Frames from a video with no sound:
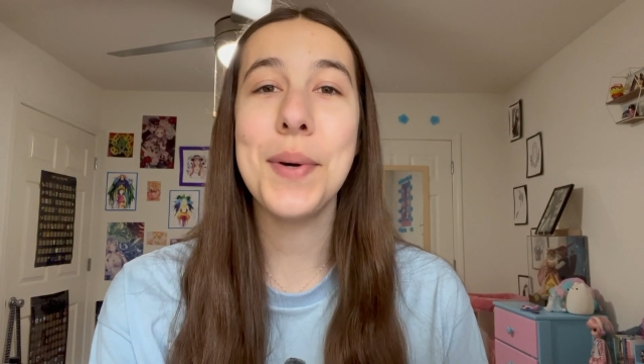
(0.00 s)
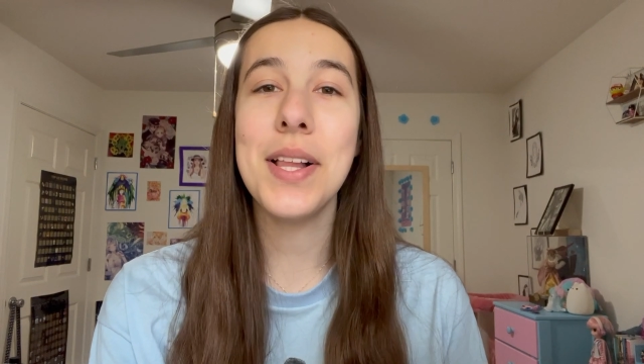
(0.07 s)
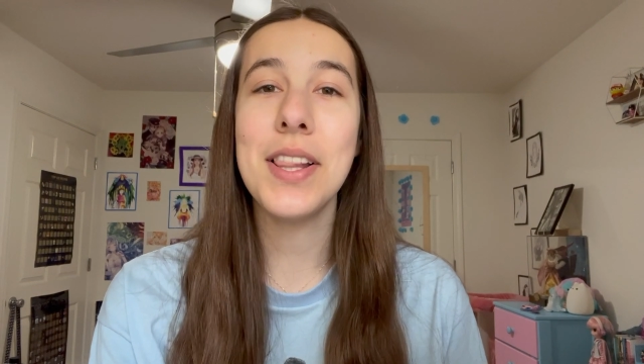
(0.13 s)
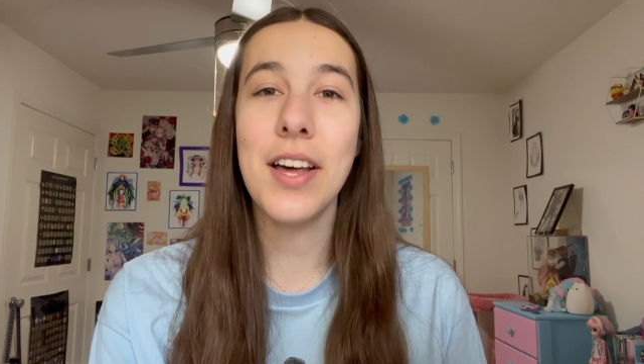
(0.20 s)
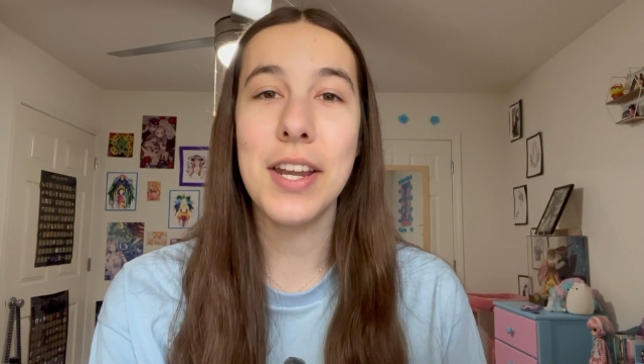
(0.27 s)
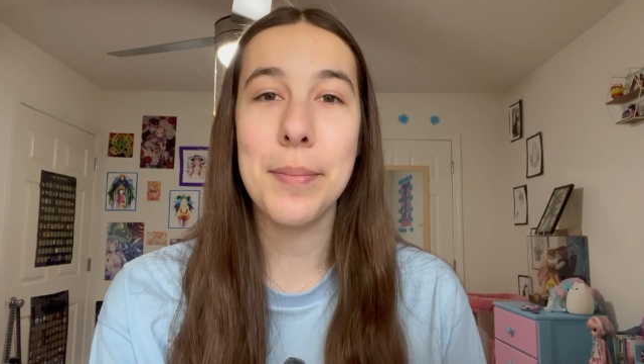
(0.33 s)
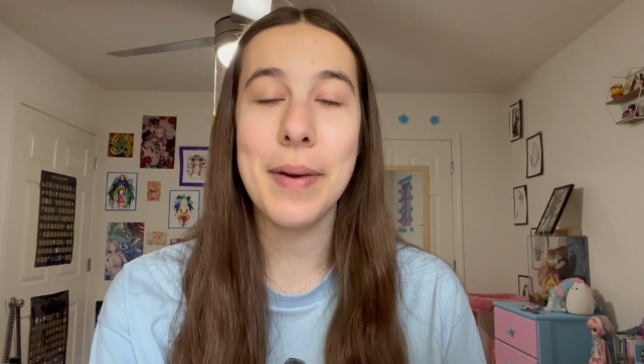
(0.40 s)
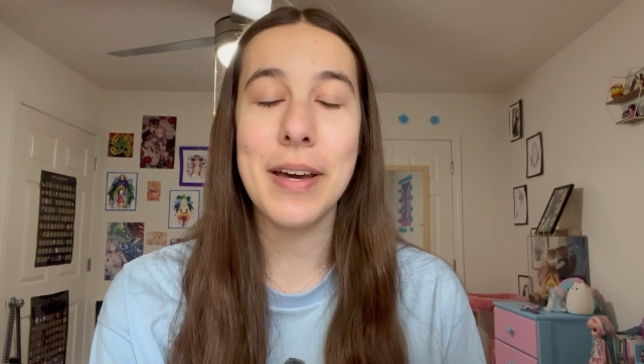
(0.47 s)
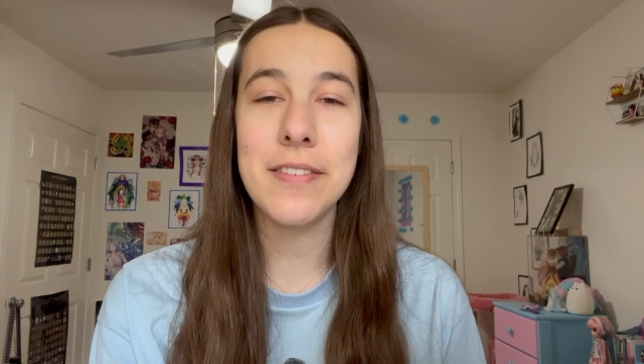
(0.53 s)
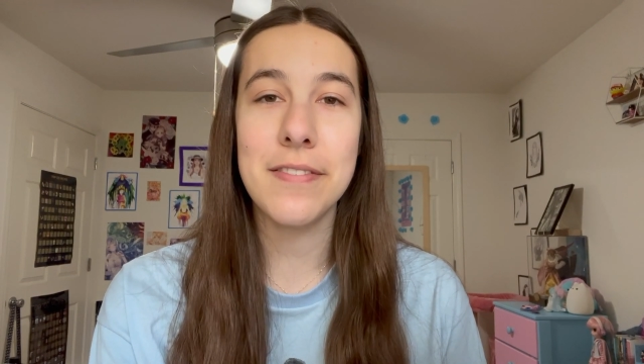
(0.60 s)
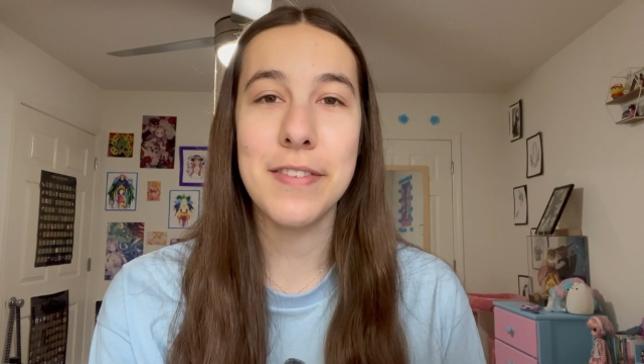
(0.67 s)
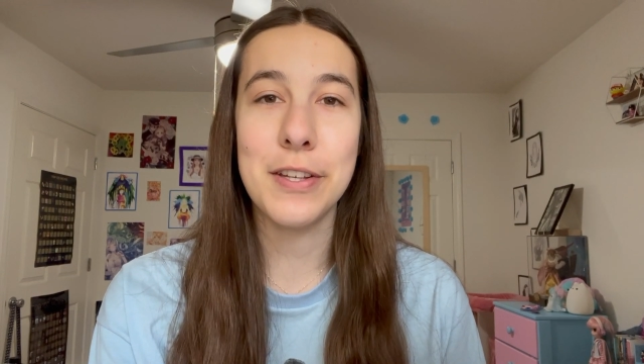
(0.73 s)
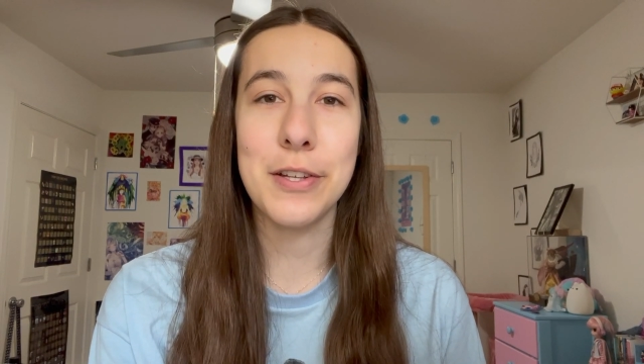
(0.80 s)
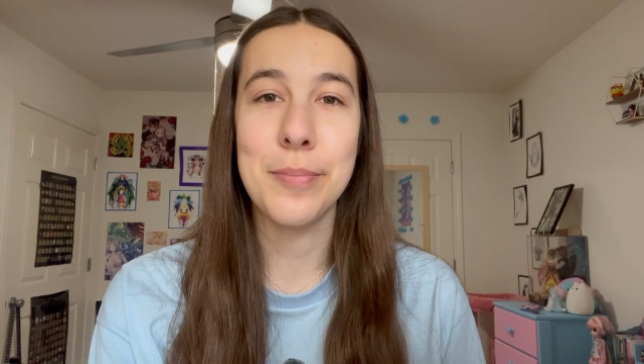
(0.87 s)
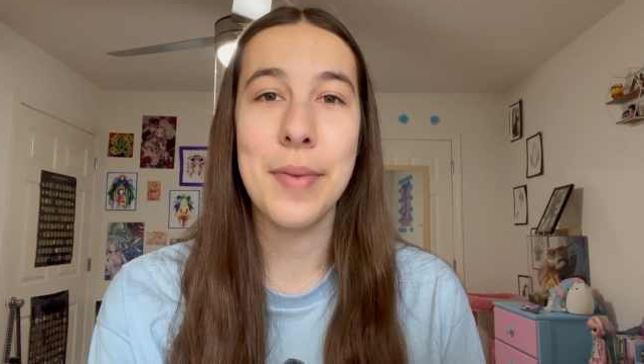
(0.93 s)
a lot about a
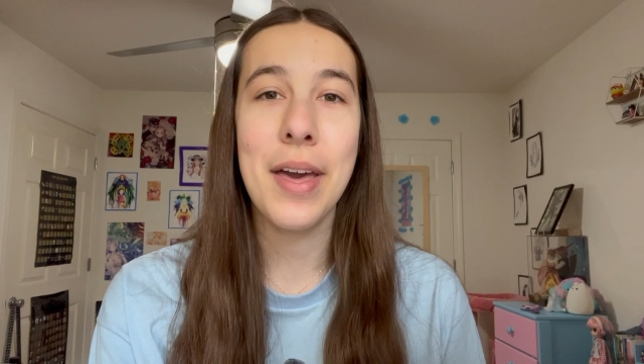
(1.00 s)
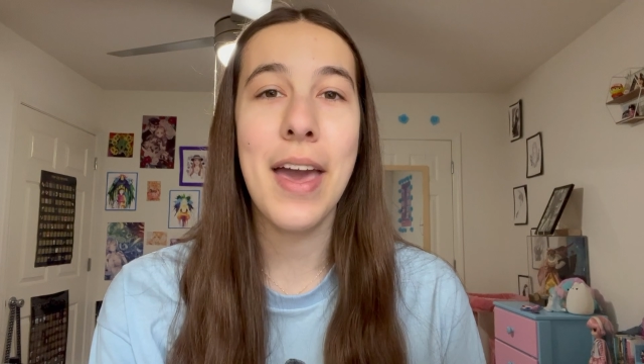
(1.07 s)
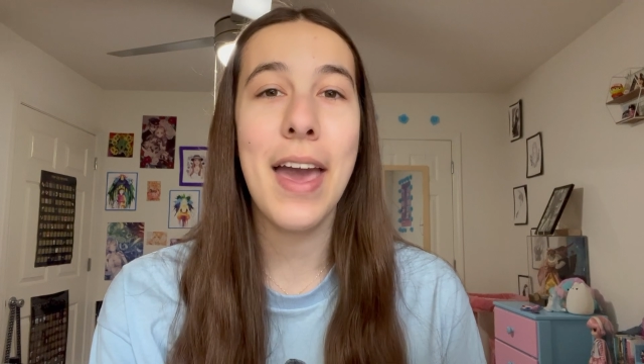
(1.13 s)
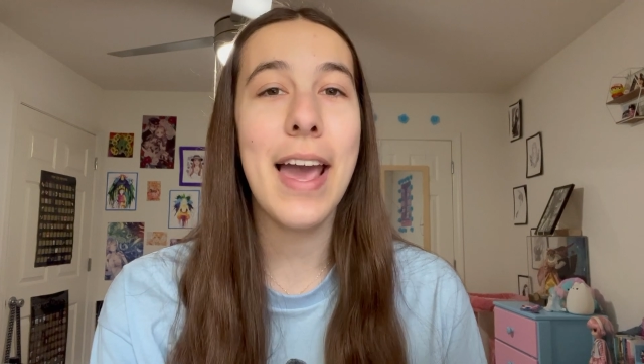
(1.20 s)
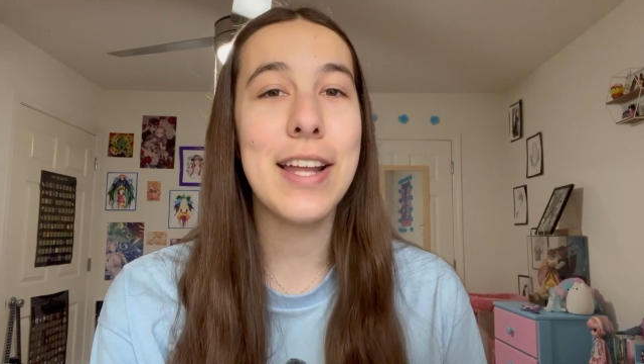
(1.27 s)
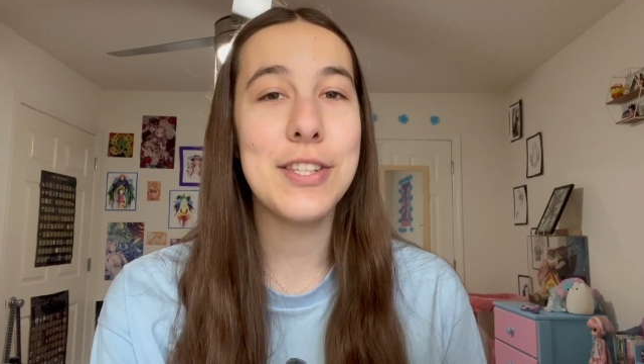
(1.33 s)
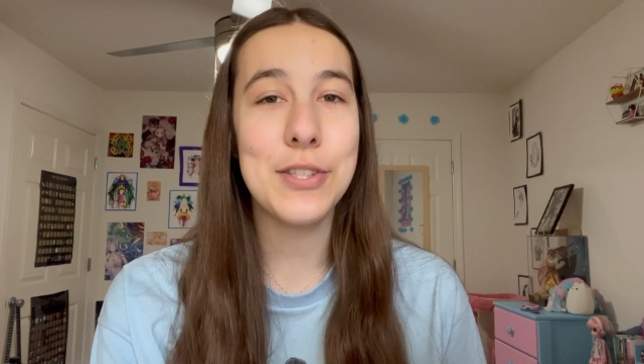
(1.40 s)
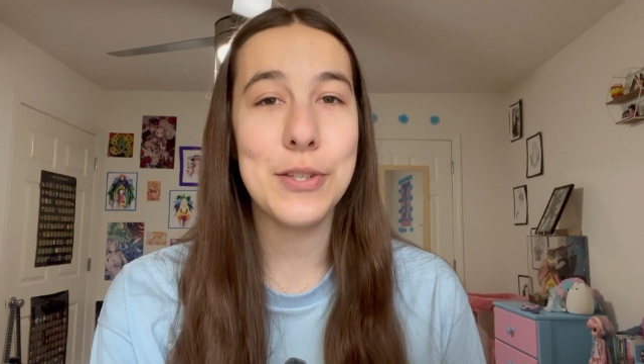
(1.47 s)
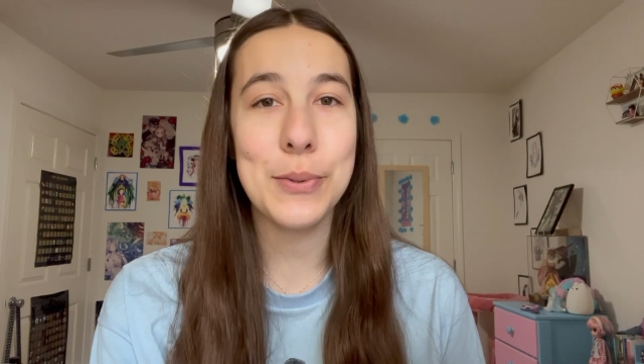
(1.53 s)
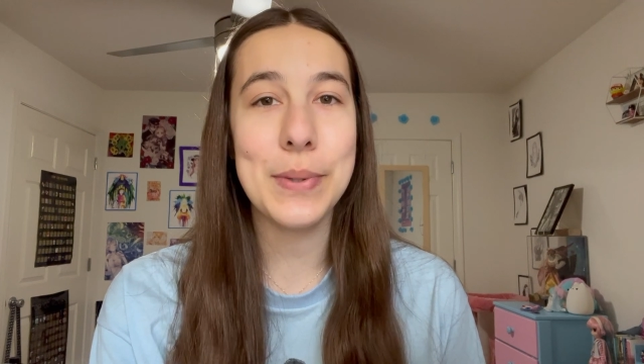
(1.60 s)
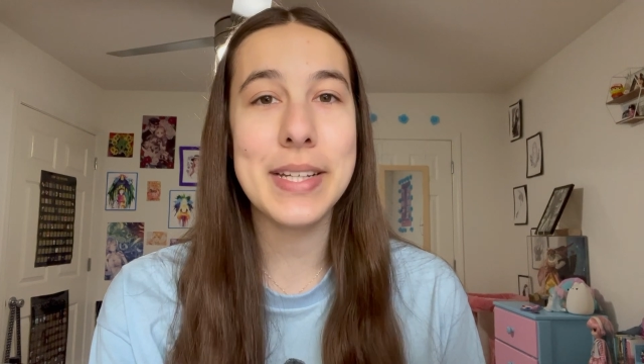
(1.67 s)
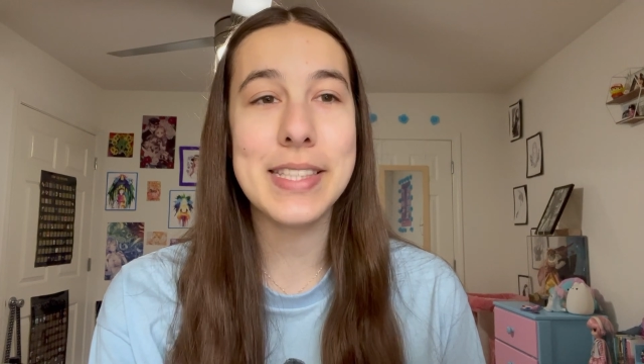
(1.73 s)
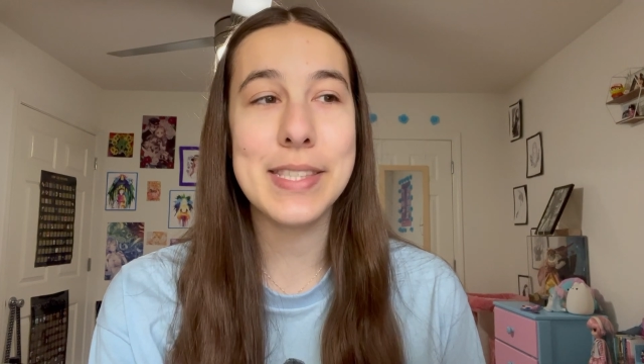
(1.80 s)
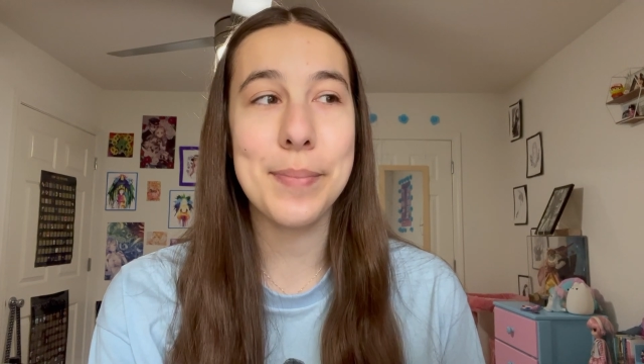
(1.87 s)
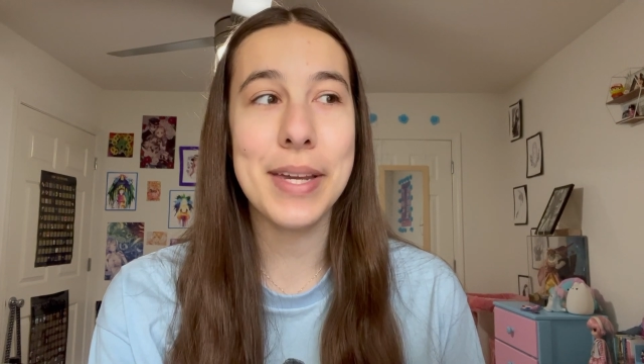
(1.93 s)
film and who
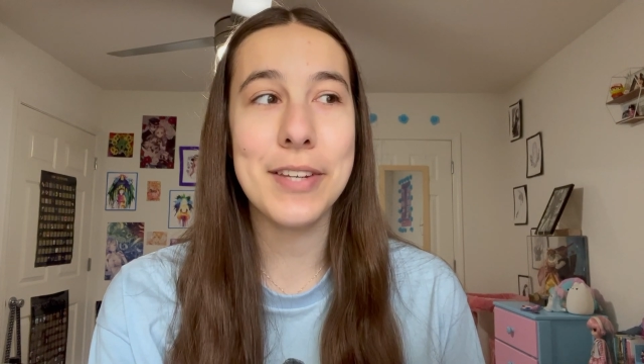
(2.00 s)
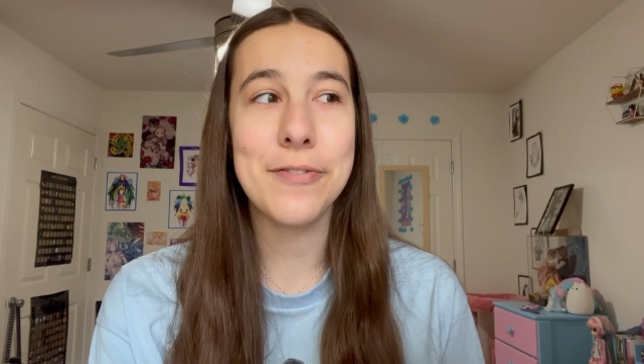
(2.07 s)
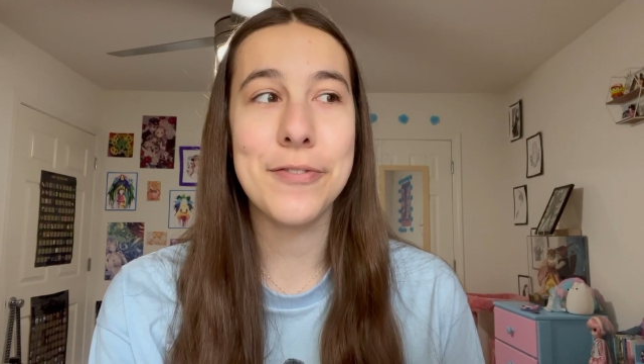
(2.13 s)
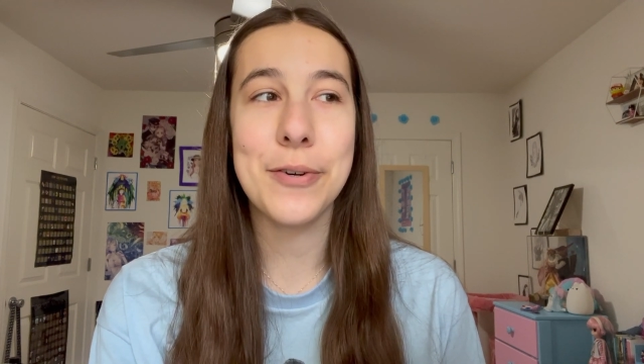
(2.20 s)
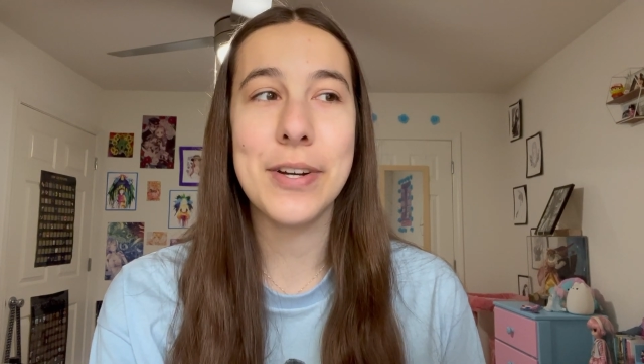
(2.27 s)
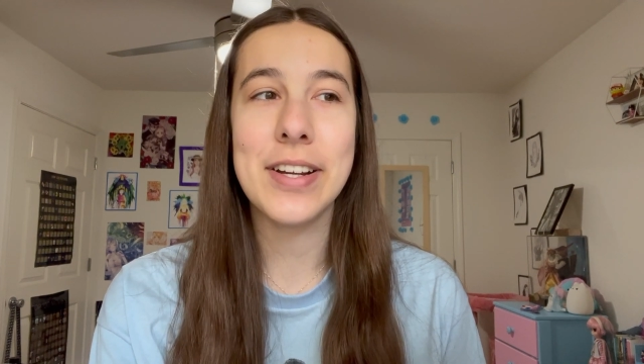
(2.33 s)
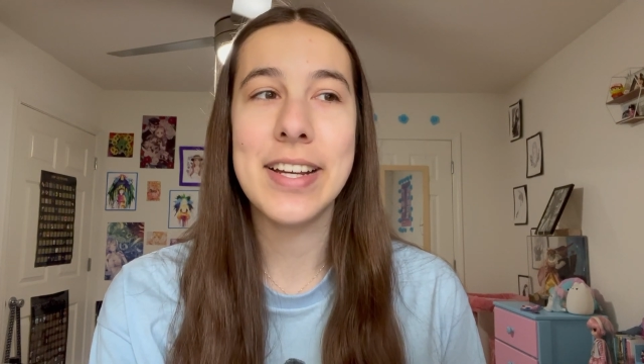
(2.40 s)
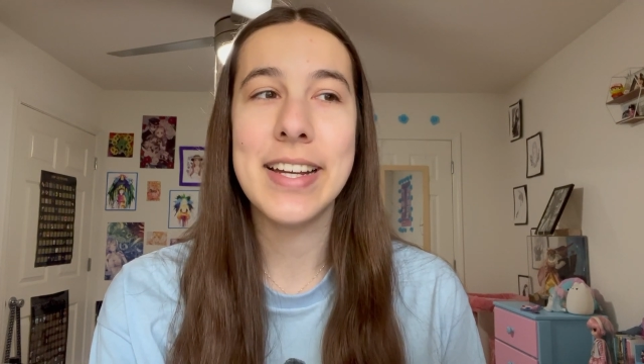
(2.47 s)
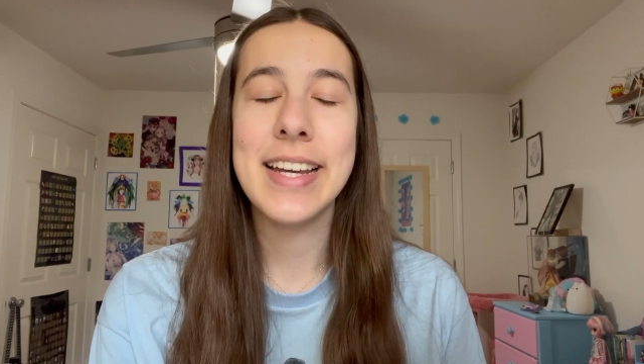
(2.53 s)
it's made for.